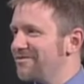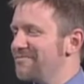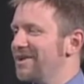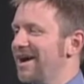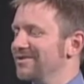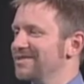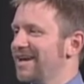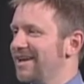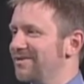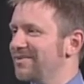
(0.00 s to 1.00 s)
from an
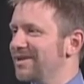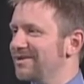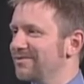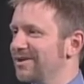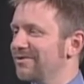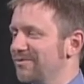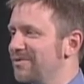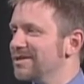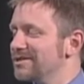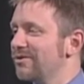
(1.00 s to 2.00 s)
outsider, but in
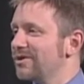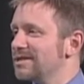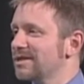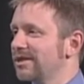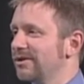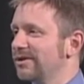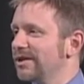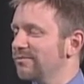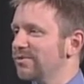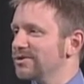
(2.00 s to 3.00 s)
Minnesota, it's
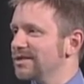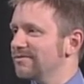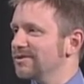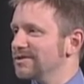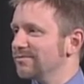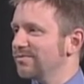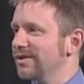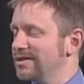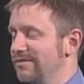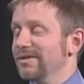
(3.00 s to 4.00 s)
clearly perceived as
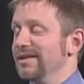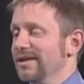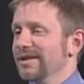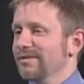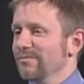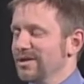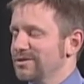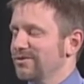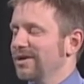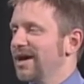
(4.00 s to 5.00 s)
it's even in the
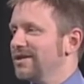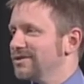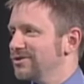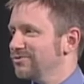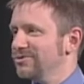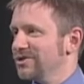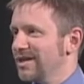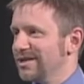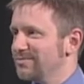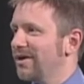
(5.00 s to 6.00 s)
Minnesota Constitution
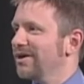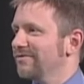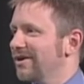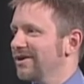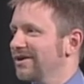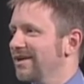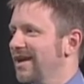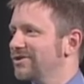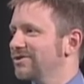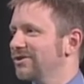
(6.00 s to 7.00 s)
that it's part of our
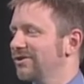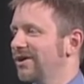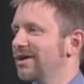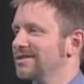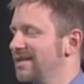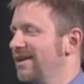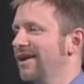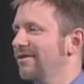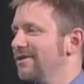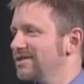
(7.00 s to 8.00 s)
natural or our state
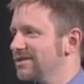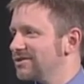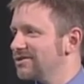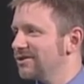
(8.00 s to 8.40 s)
heritage.